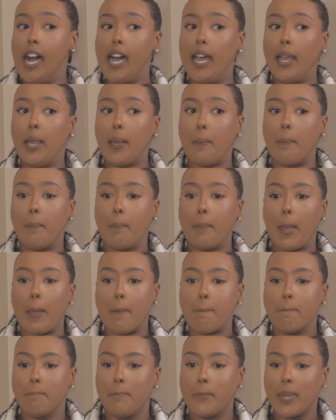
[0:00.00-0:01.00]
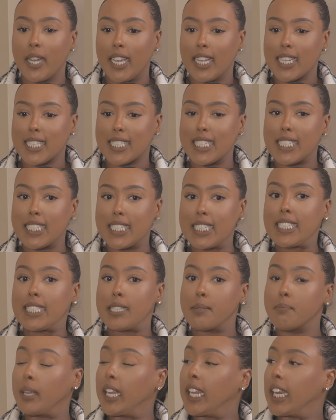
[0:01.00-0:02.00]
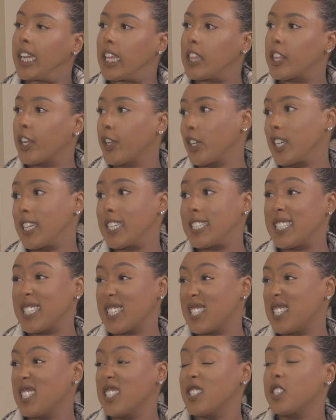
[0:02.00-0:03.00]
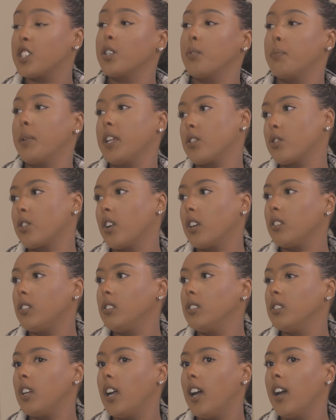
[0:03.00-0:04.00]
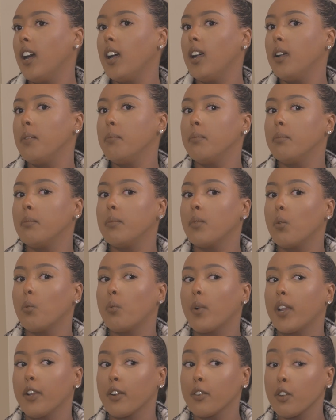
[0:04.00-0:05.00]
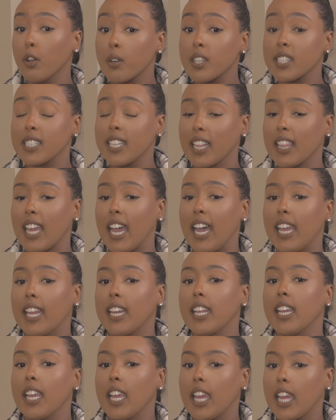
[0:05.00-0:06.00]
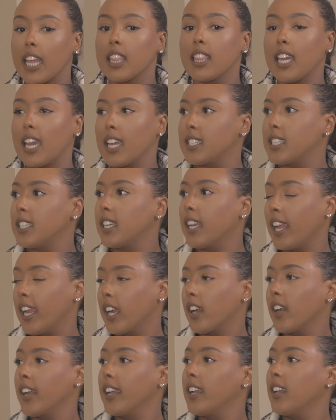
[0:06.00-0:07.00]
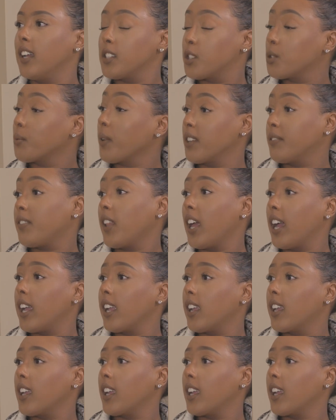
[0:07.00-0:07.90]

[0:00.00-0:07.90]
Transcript: But it doesn't mean that your existence should be a struggle. When you're noticing that, that's an area, it's a red flag.